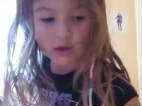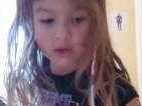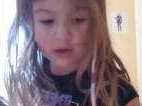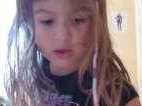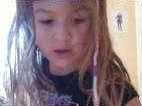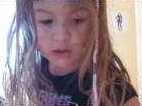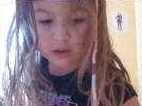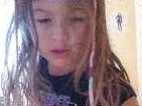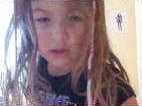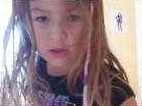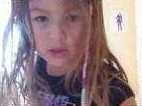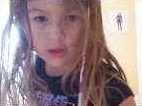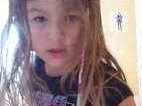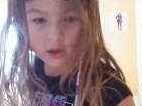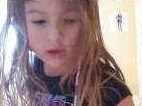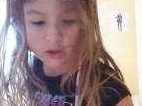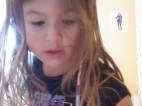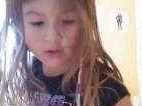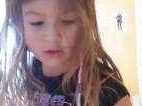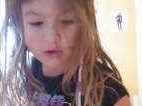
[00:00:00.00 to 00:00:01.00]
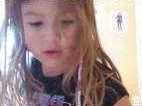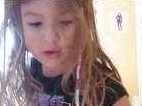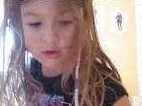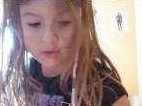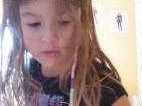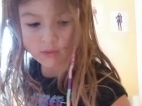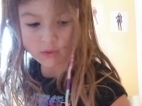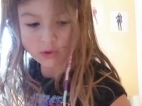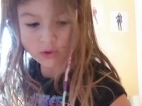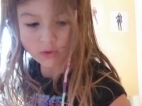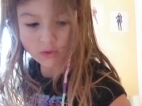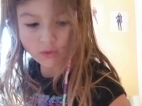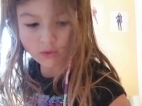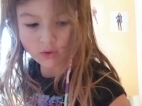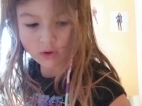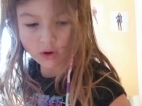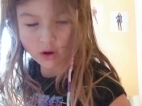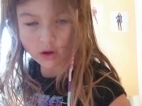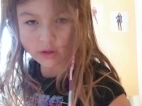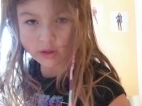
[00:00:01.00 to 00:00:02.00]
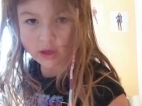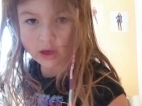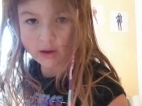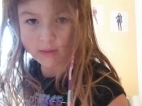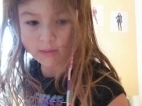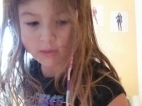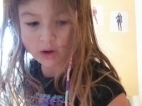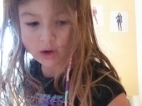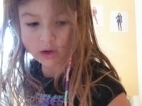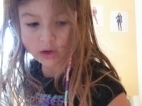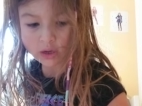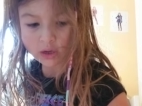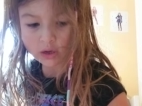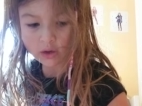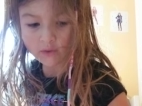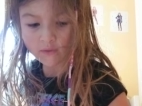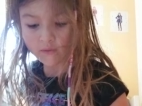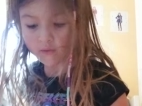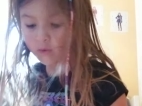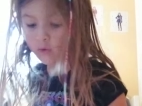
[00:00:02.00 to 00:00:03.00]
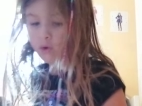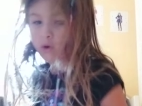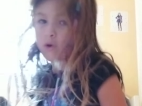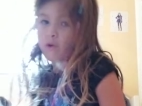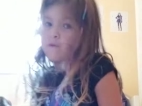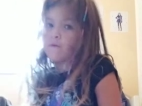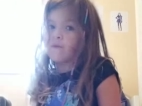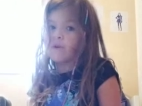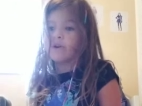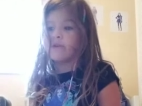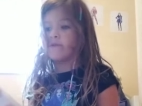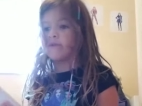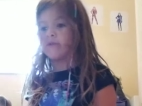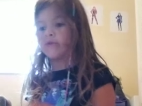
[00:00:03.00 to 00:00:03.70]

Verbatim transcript: and then when you got that many, four or five or